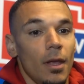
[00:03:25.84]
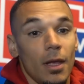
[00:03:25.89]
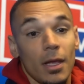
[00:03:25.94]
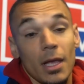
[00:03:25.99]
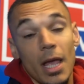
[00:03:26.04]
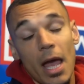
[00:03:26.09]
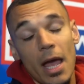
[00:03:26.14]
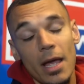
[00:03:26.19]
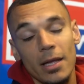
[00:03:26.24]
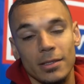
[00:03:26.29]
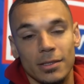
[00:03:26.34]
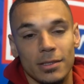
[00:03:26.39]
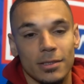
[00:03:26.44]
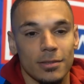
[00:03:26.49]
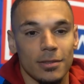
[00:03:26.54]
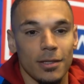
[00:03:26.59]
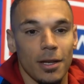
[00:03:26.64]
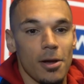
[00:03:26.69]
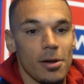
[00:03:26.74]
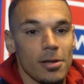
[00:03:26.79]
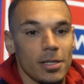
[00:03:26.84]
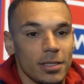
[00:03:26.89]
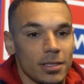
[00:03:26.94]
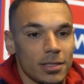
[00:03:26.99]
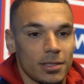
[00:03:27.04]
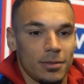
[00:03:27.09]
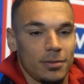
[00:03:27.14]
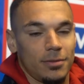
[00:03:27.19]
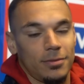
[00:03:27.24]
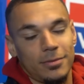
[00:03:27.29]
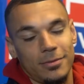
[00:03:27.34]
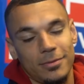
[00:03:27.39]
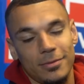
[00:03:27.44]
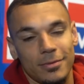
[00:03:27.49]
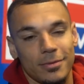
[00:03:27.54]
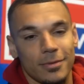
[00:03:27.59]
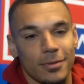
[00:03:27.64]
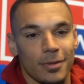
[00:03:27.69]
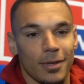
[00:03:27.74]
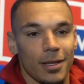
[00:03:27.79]
Yeah, it's nice,
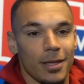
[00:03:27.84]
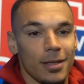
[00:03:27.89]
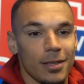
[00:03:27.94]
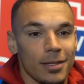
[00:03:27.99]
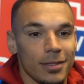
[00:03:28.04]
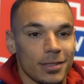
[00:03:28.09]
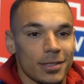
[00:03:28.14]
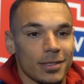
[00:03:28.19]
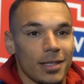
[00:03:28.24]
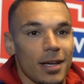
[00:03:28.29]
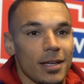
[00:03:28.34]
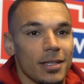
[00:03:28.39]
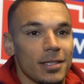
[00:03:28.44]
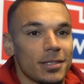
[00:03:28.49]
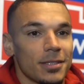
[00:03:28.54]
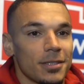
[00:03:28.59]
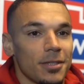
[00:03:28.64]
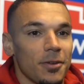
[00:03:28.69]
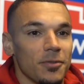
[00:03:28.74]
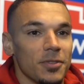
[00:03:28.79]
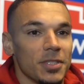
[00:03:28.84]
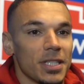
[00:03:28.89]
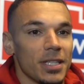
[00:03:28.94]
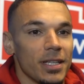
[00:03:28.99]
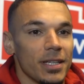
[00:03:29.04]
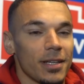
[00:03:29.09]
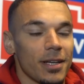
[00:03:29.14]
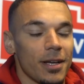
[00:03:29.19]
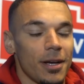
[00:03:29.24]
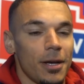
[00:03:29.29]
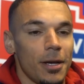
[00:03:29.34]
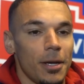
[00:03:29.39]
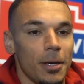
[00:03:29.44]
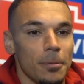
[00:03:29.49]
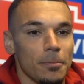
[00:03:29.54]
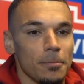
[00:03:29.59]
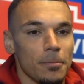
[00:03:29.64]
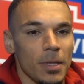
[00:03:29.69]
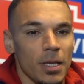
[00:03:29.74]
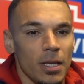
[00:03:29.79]
obviously,
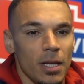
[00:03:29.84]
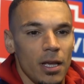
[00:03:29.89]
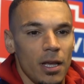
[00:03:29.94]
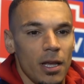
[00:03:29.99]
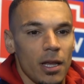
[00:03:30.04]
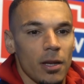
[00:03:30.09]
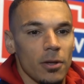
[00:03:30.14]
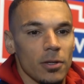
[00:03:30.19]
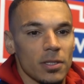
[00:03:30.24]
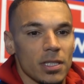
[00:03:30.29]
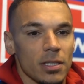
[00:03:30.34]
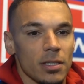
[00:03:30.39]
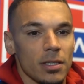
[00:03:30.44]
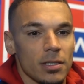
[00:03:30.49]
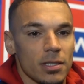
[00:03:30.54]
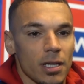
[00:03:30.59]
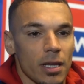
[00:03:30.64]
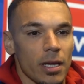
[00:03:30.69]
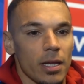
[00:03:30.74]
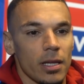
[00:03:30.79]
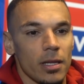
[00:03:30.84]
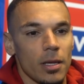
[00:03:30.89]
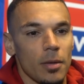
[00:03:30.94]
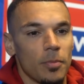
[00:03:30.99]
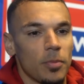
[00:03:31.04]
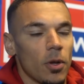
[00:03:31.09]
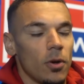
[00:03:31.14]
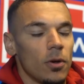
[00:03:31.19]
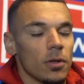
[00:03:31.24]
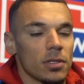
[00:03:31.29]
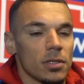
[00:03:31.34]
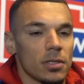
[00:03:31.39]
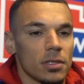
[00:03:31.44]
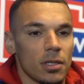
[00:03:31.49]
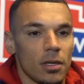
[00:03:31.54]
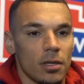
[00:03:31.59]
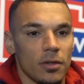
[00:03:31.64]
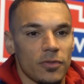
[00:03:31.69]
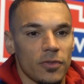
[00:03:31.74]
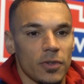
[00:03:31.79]
to hear the applause and
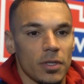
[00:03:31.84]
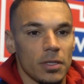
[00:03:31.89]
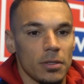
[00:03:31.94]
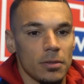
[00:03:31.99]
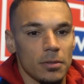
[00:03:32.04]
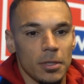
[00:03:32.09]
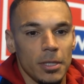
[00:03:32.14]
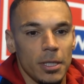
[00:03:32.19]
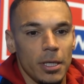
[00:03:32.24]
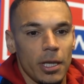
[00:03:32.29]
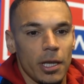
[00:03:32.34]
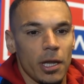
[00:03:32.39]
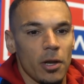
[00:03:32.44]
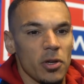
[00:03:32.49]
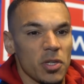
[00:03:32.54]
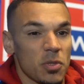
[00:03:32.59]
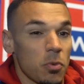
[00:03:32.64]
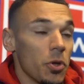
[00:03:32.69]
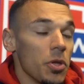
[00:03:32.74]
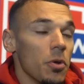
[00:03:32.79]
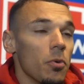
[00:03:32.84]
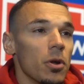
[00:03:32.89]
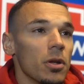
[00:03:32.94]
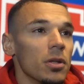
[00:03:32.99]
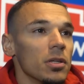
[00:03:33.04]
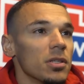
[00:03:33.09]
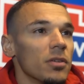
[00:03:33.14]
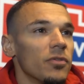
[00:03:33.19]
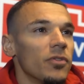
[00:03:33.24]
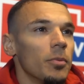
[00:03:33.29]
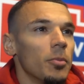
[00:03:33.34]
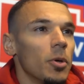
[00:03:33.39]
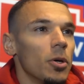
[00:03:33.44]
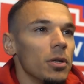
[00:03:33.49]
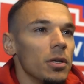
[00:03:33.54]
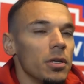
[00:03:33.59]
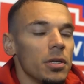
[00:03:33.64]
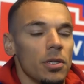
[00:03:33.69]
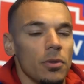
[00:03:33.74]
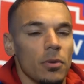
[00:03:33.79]
stuff. And, it's what you want as a
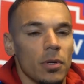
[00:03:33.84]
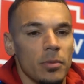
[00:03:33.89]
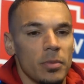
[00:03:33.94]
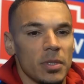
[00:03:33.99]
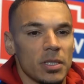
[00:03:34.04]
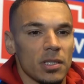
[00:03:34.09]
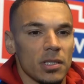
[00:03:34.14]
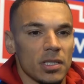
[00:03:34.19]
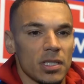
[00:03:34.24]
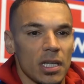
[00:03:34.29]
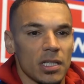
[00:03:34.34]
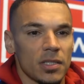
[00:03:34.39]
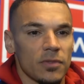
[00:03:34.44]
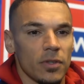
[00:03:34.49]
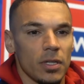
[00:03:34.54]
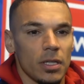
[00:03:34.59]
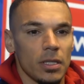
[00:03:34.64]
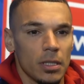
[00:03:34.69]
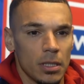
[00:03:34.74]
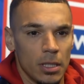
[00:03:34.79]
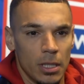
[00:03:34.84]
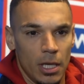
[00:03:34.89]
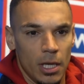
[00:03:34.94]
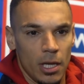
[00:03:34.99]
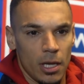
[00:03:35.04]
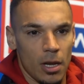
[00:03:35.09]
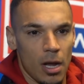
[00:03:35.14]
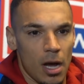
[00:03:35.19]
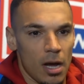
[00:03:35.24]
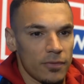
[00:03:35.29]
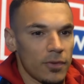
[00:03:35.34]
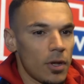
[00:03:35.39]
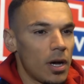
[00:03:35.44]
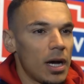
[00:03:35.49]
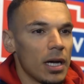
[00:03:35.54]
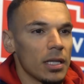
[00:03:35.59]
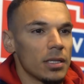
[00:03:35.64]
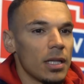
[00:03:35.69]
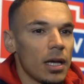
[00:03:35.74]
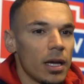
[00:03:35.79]
footballer. You want to be successful. And, I've not
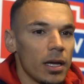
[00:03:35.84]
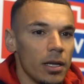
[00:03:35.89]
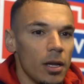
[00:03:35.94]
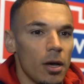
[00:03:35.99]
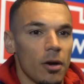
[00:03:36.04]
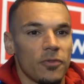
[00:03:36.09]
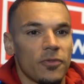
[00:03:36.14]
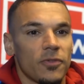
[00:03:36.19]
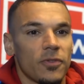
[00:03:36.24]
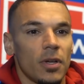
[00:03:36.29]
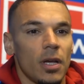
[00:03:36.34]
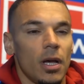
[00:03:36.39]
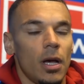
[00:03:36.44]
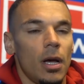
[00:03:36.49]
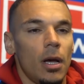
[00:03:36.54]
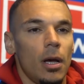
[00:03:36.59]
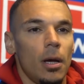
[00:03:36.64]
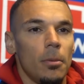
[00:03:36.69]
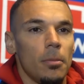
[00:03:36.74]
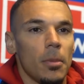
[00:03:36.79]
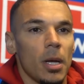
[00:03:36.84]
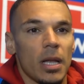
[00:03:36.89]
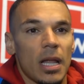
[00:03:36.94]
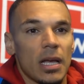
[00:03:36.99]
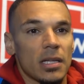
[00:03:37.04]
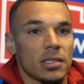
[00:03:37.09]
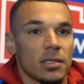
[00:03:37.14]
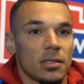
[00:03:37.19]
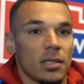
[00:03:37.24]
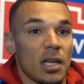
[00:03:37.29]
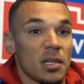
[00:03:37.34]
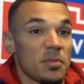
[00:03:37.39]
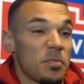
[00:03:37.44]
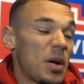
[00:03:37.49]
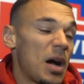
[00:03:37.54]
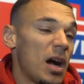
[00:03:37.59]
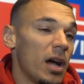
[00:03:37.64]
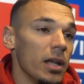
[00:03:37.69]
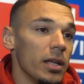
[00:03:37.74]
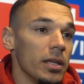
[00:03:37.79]
had that enough. And that's
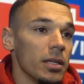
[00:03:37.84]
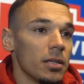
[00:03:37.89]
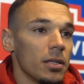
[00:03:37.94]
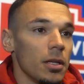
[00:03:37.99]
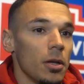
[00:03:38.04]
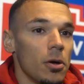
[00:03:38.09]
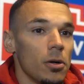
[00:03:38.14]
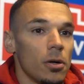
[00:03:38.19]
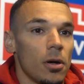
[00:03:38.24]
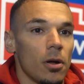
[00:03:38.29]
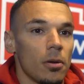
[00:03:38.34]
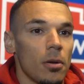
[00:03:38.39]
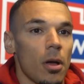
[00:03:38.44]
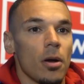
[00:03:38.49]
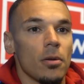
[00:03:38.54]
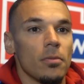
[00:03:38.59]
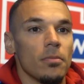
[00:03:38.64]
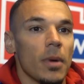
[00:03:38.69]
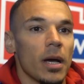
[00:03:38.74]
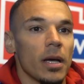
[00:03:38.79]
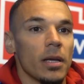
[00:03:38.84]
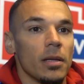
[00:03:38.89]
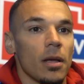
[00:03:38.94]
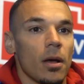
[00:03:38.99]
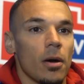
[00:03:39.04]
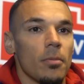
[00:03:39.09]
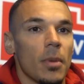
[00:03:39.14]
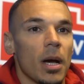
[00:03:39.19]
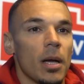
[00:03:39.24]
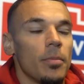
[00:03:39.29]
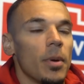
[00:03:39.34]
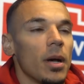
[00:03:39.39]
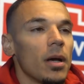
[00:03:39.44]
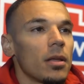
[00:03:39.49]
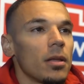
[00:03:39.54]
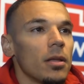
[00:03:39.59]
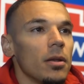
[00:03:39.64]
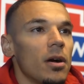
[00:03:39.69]
partly, on my back.